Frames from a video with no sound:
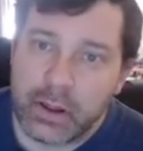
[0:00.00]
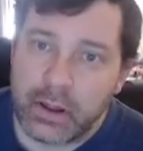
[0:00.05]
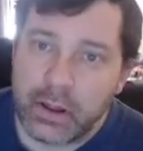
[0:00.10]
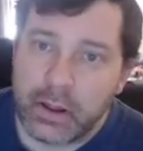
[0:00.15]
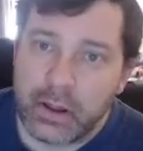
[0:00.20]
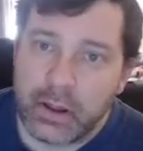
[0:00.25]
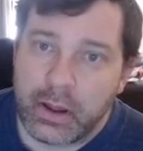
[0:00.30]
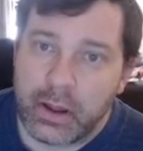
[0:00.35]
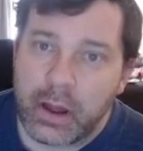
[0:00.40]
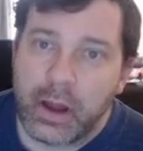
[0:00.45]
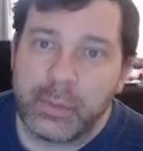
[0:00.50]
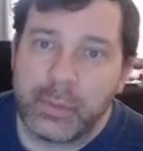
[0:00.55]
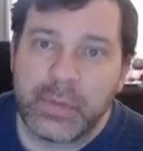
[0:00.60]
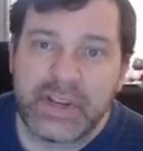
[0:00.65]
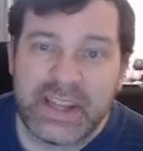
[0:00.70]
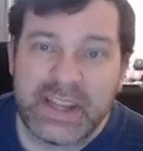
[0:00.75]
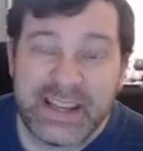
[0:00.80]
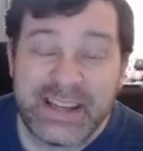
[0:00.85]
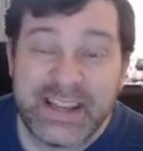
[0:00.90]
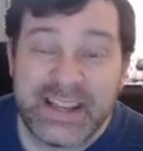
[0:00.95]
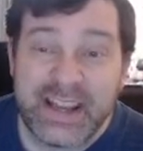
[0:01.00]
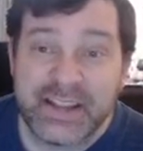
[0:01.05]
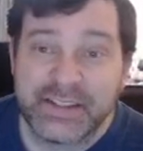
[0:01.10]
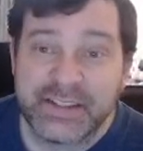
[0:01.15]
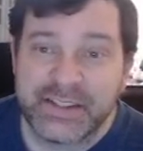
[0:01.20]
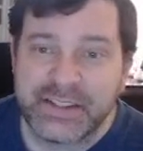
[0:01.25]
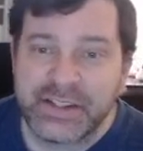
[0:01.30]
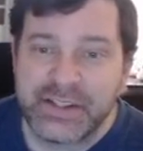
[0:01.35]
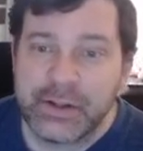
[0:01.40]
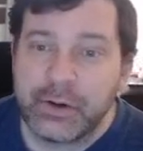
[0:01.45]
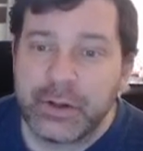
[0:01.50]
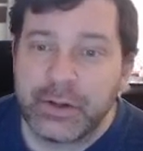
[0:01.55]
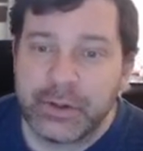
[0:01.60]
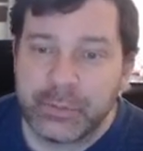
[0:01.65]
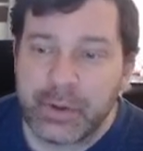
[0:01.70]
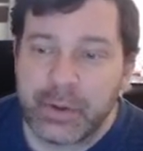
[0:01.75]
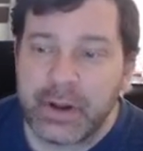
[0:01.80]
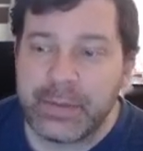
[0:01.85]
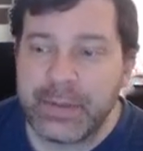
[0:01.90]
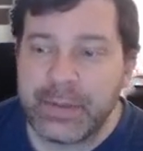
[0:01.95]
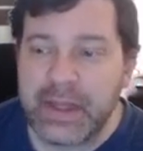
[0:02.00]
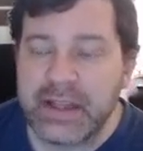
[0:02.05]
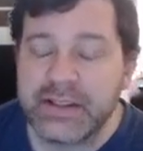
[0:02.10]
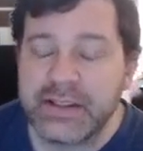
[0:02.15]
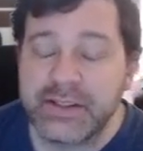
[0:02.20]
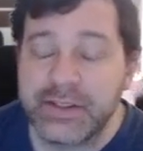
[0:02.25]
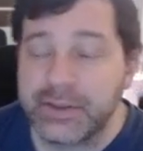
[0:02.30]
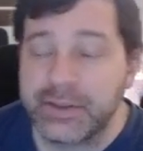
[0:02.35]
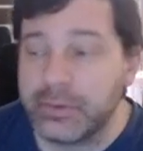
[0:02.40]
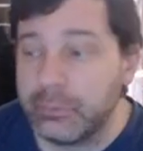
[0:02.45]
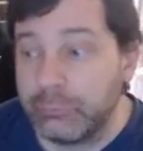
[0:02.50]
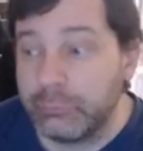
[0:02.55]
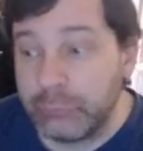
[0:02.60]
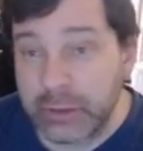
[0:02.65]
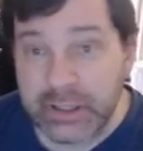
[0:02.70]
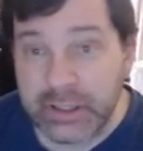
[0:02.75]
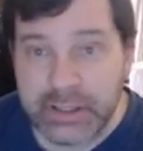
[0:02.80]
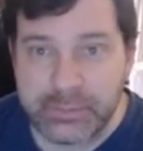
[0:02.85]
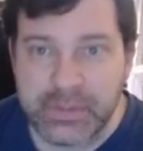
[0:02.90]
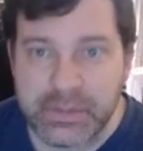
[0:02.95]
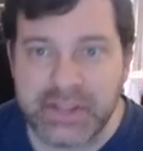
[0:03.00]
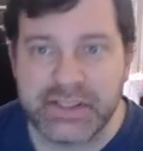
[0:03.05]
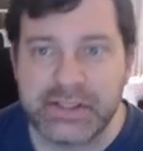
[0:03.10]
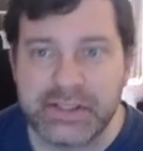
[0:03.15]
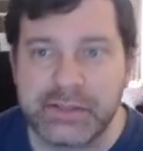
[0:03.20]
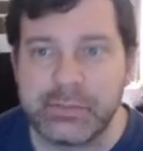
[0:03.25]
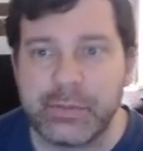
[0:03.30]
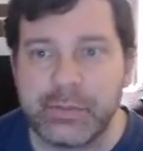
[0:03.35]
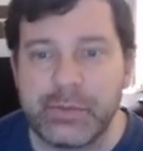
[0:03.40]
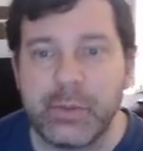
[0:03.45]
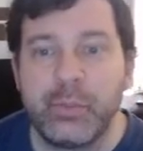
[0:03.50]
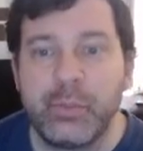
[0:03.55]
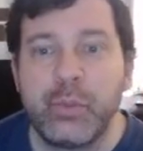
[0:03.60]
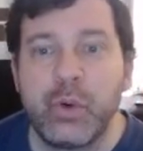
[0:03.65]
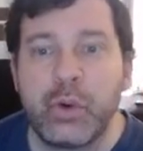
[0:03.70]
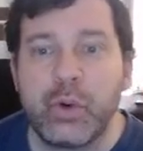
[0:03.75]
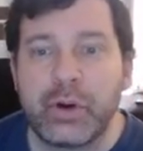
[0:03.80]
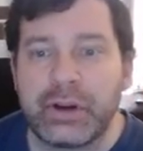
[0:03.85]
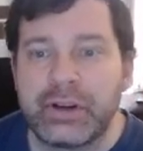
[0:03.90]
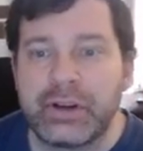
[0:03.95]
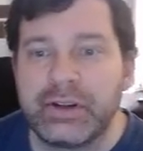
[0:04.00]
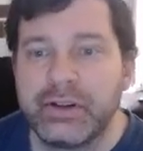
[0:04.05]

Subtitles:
But Inez is the only one that really messes with the board.